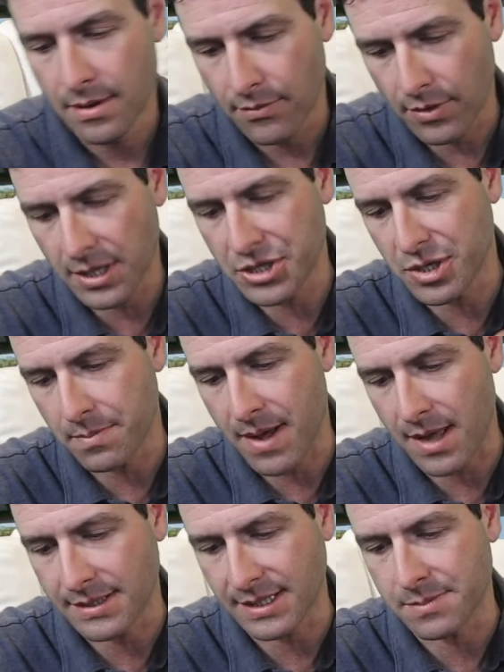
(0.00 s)
Religion,
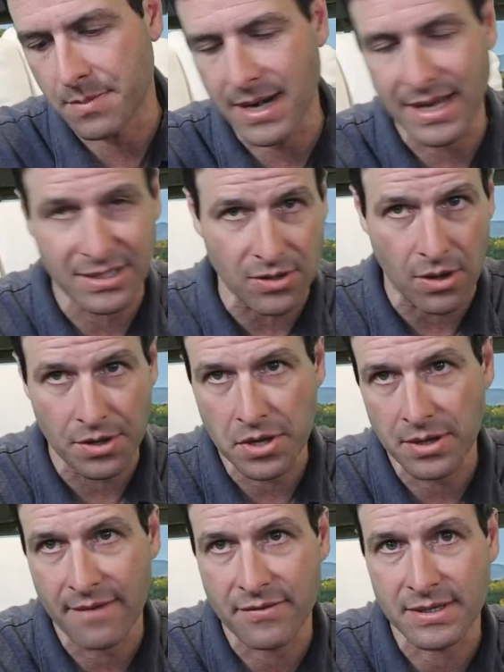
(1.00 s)
politics, money, it's all
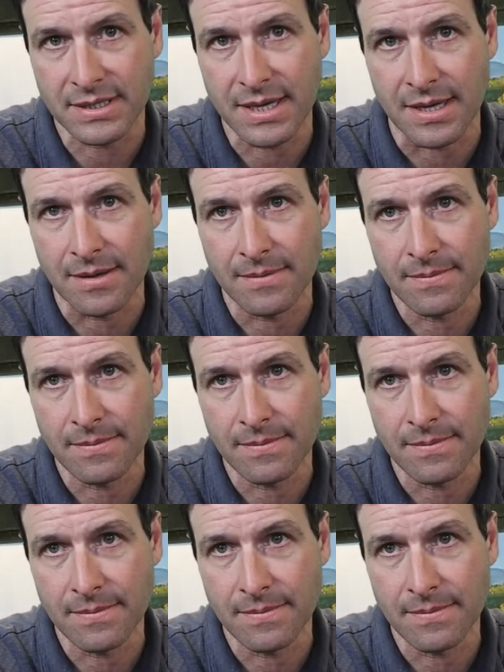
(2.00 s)
you'll ever see.